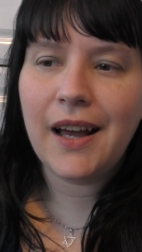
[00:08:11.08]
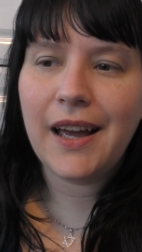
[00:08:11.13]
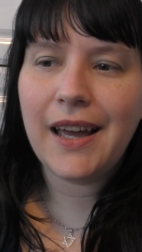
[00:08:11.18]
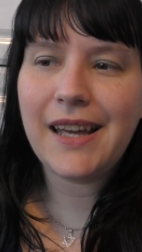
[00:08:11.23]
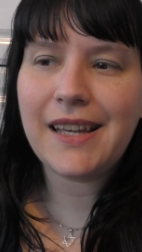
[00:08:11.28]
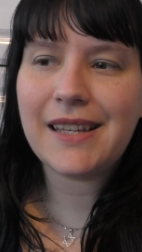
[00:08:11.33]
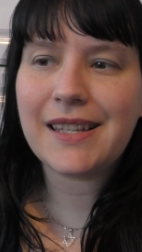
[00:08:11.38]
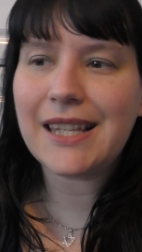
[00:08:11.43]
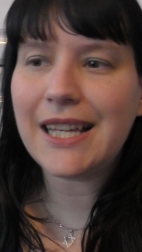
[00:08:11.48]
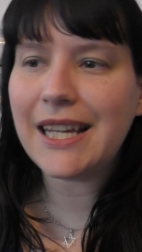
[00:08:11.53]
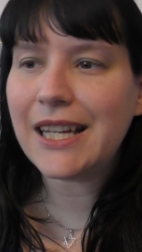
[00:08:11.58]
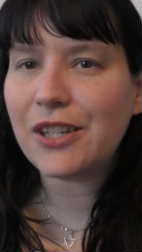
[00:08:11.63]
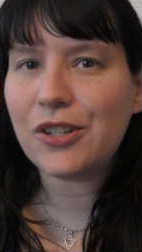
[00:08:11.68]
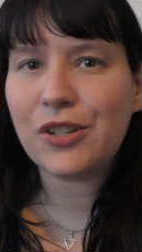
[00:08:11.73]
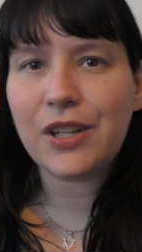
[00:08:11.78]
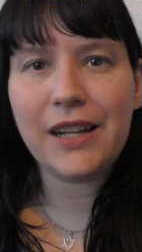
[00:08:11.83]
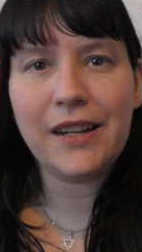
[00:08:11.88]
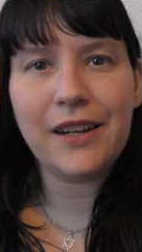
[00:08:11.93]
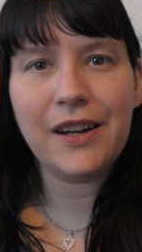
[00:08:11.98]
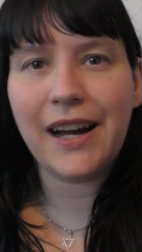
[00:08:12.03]
it's
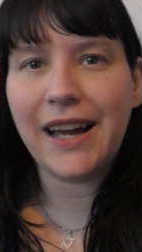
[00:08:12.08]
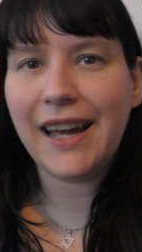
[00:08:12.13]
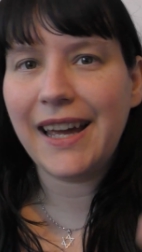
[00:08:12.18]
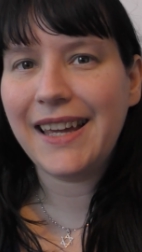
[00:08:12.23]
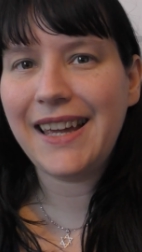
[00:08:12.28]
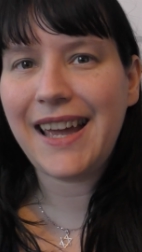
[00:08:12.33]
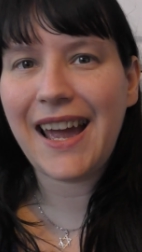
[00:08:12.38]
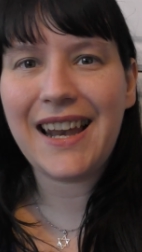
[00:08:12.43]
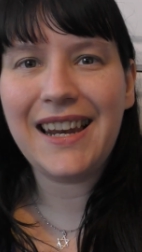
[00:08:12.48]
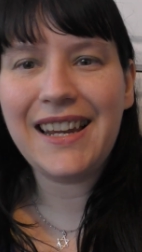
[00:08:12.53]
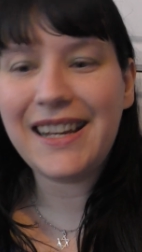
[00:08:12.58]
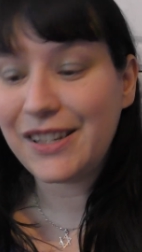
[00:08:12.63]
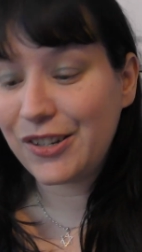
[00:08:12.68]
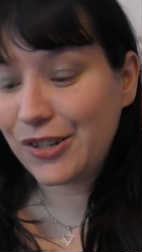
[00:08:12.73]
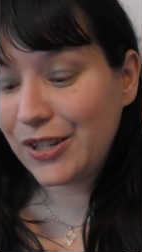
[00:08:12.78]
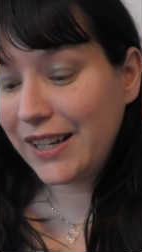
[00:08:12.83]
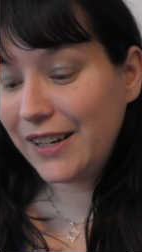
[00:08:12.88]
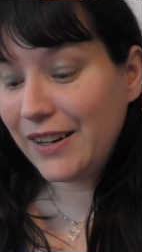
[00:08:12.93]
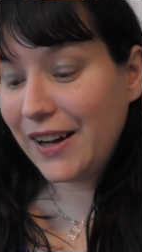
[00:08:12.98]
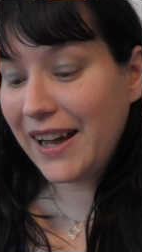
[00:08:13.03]
literally like, yeah,
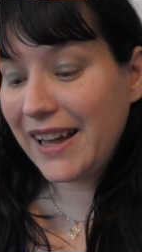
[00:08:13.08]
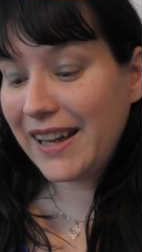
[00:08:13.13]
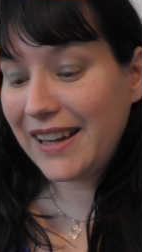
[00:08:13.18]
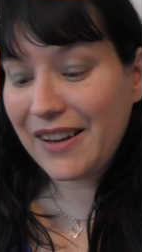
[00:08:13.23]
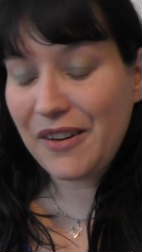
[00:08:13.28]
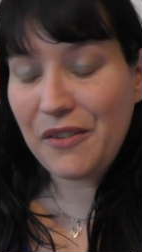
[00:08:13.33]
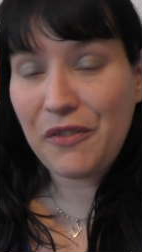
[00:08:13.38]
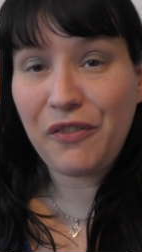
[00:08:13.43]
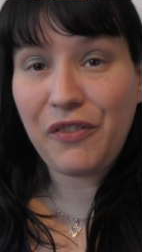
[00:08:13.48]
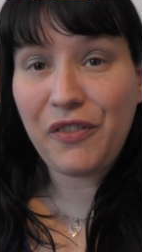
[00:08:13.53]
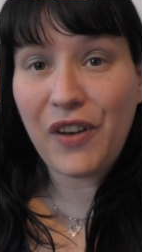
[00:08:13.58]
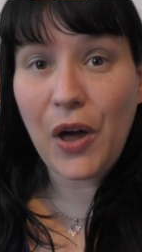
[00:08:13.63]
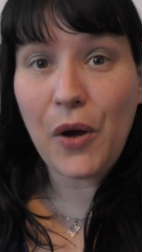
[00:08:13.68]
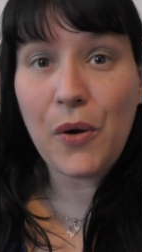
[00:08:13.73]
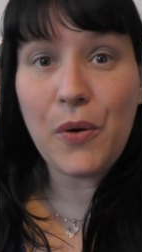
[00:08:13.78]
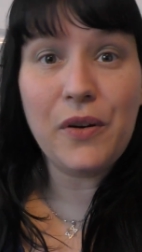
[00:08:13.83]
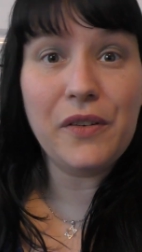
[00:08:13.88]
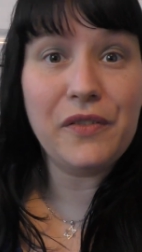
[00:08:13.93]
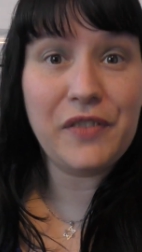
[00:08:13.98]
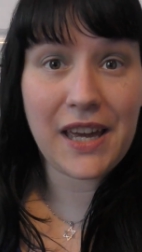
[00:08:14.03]
literally like a
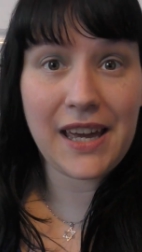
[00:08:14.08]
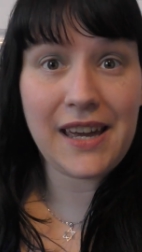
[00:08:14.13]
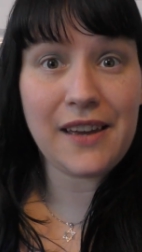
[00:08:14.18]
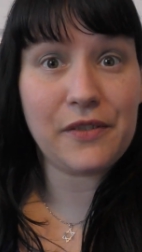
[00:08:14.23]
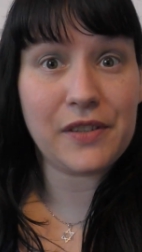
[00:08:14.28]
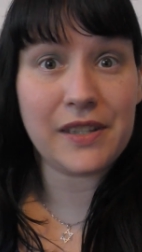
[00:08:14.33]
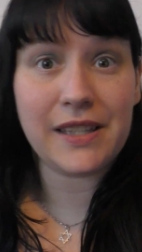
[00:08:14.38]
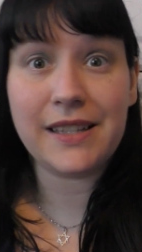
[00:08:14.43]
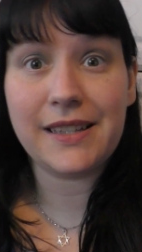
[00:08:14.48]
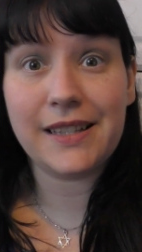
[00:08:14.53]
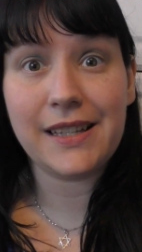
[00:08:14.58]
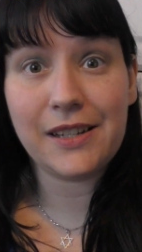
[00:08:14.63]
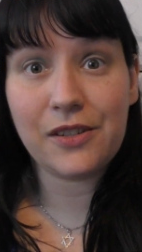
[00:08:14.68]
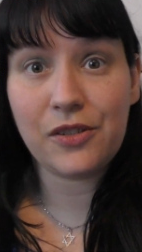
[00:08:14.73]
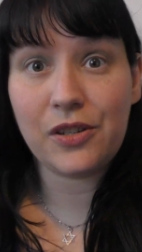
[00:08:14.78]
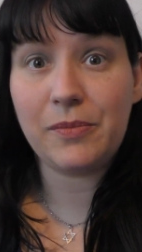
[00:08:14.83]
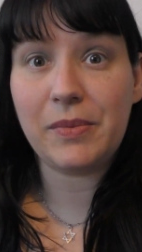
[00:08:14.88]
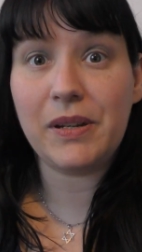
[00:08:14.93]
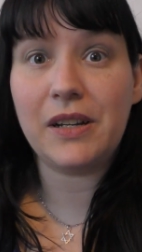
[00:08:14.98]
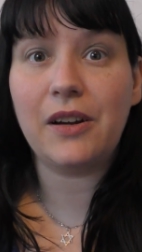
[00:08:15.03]
flow of gifts. It's
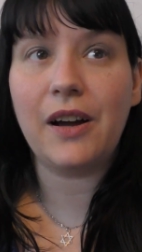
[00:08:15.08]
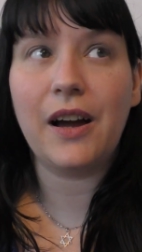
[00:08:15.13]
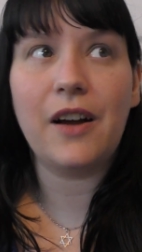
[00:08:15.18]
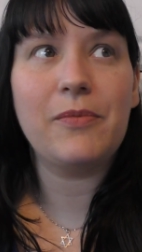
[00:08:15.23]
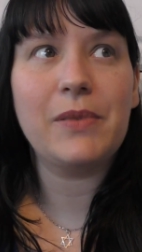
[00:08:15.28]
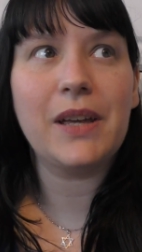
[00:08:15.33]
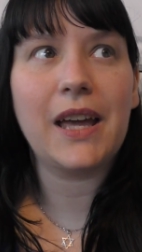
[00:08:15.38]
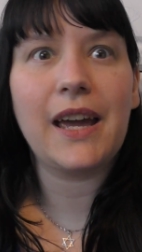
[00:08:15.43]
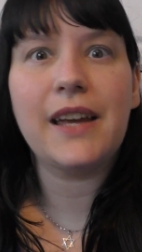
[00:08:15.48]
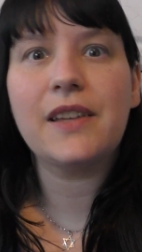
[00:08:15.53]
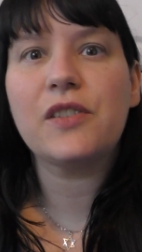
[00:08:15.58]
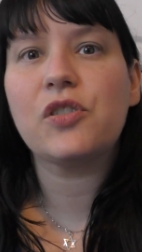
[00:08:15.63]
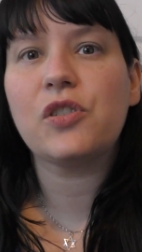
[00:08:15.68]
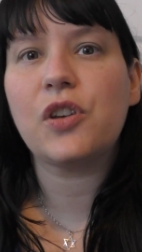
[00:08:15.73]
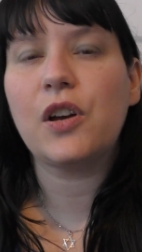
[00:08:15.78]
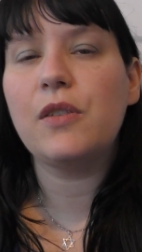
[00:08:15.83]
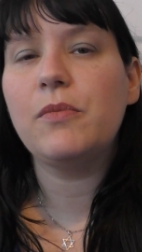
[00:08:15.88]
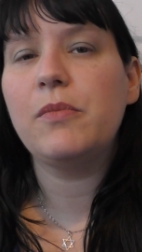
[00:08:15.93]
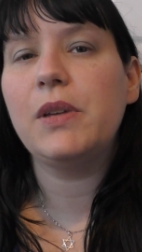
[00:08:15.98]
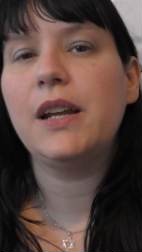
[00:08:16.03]
literally been like, I've been getting
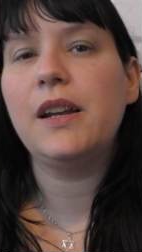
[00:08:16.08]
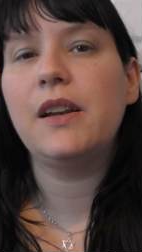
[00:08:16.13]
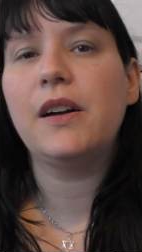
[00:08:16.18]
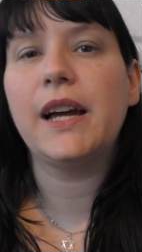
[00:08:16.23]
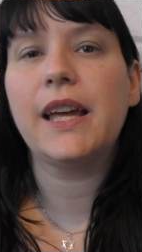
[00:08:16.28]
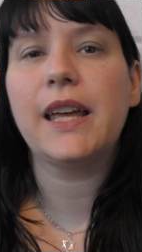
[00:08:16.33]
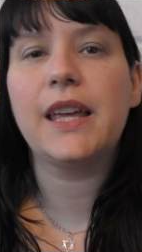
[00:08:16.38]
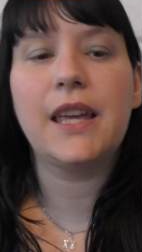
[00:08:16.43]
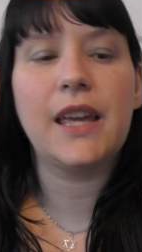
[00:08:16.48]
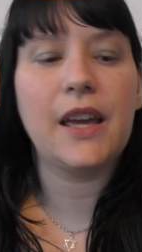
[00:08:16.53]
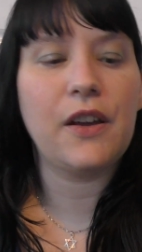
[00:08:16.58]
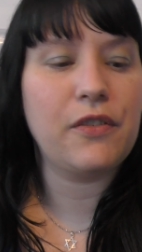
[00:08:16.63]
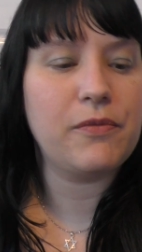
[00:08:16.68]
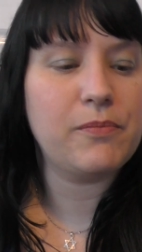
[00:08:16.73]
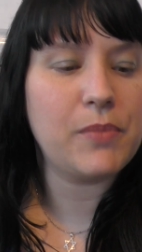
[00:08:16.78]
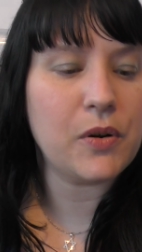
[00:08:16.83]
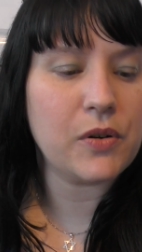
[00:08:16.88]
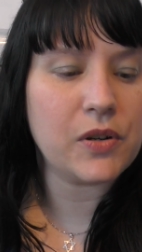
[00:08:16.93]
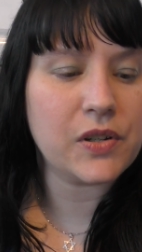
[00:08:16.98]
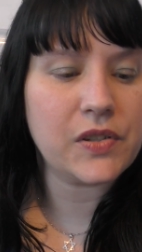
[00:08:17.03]
so many like gift
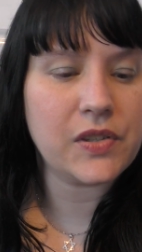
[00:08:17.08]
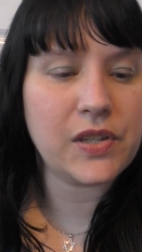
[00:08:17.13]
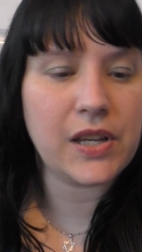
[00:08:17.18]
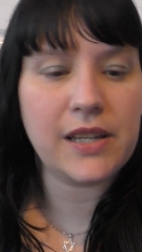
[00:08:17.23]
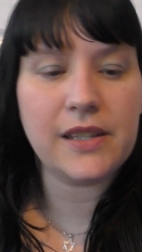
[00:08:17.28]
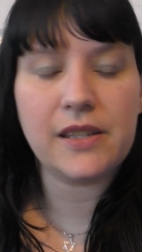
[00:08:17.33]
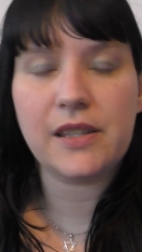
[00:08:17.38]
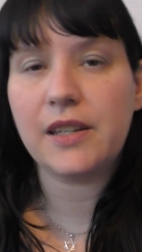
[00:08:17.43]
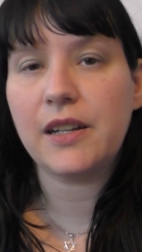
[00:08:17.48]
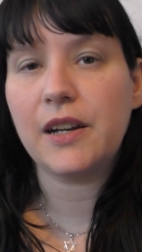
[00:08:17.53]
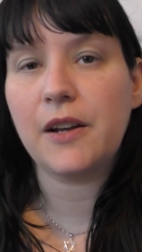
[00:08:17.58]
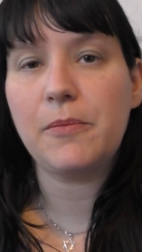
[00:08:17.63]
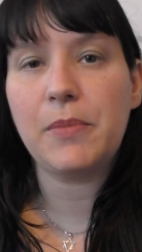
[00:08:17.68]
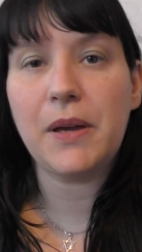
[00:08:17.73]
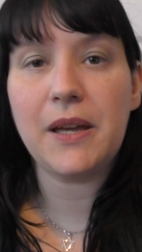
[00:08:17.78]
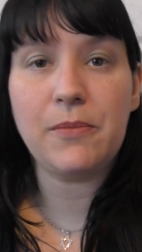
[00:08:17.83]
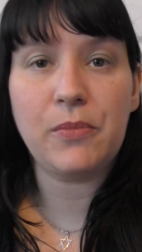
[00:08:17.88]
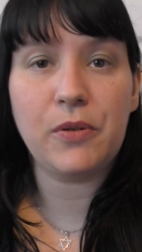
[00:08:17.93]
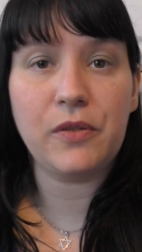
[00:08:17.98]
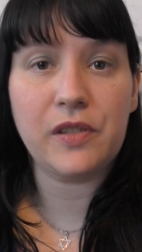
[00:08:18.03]
boxes, you know,
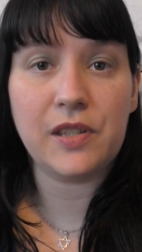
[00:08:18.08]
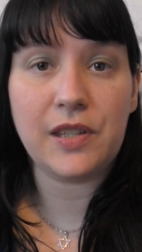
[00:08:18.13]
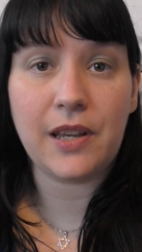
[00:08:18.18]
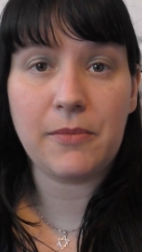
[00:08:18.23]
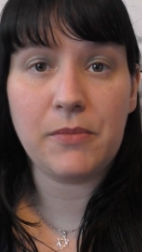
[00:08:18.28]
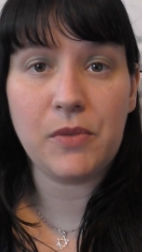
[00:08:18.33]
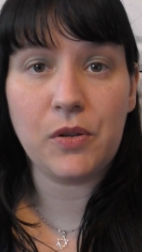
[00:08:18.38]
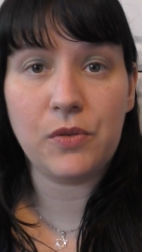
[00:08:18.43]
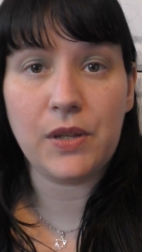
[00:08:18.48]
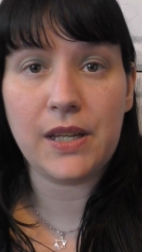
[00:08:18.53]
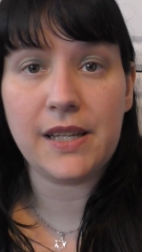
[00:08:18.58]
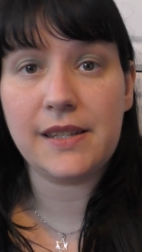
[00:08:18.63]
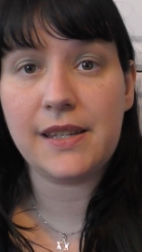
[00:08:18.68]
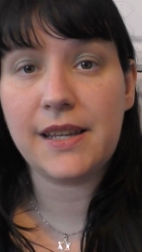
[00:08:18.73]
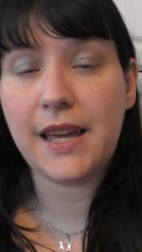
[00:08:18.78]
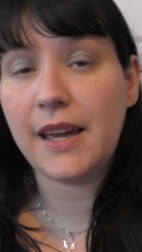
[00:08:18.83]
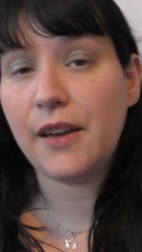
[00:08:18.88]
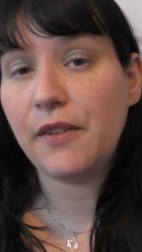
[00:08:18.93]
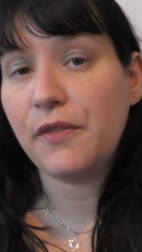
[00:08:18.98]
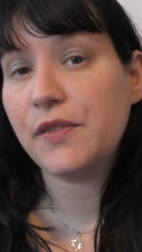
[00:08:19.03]
people have sent me all these
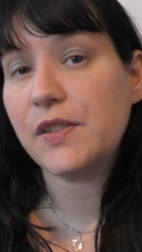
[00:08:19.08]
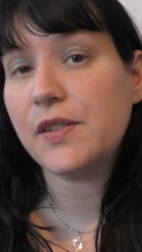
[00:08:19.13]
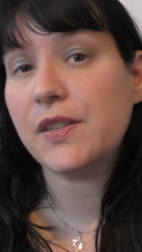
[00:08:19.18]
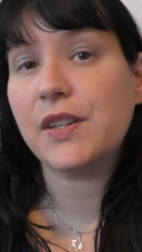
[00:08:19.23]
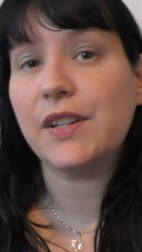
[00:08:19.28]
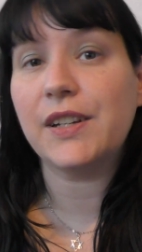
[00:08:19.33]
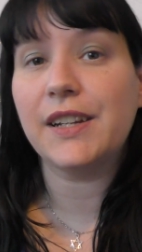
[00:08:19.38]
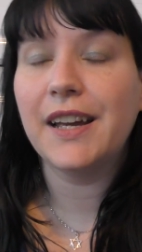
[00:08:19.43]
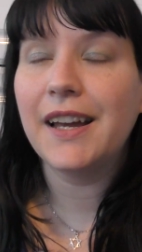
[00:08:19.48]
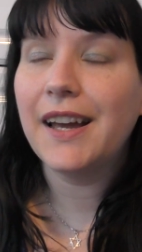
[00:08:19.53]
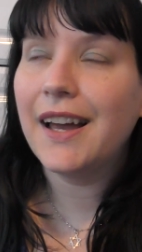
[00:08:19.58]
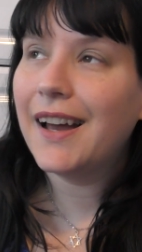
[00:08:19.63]
gifts and